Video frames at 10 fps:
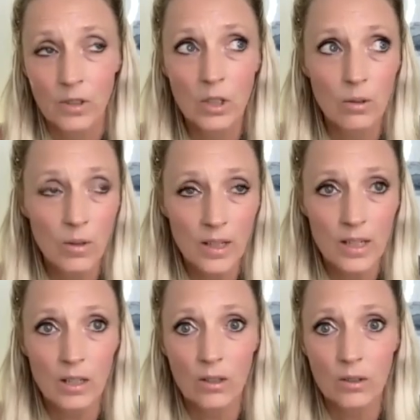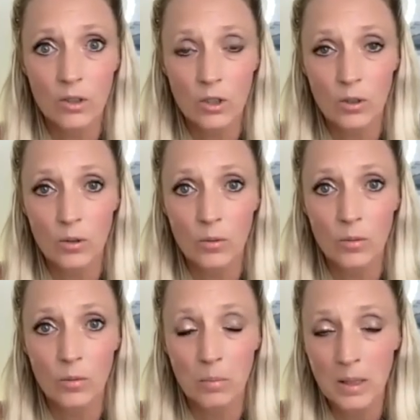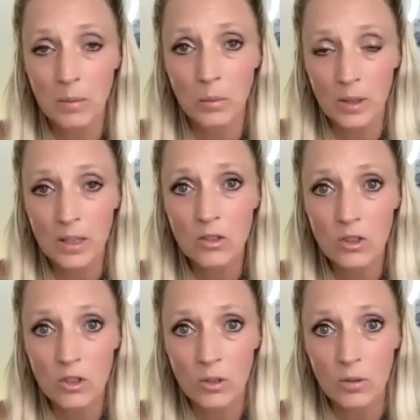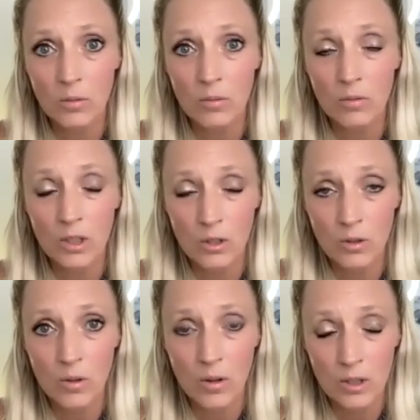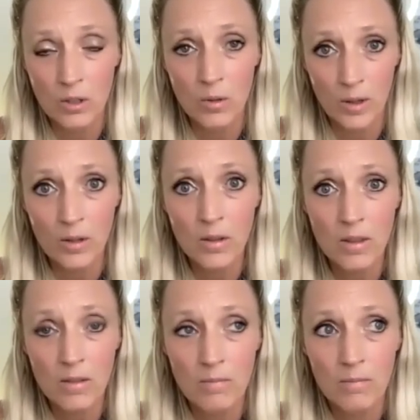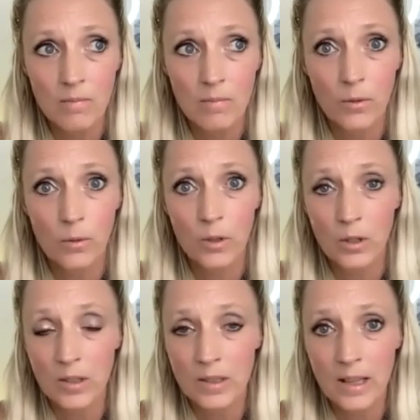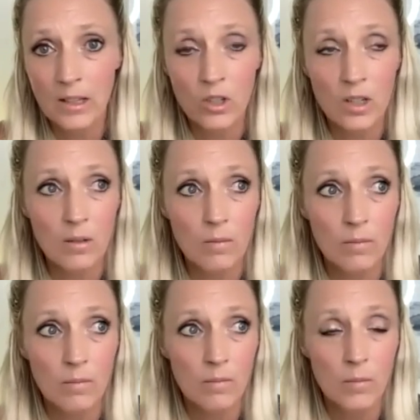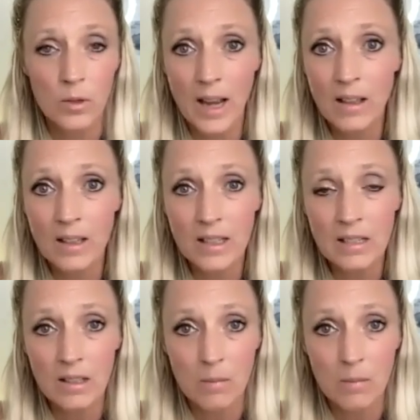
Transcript: you are here to be a bridge to the new, new earth through your ascension modalities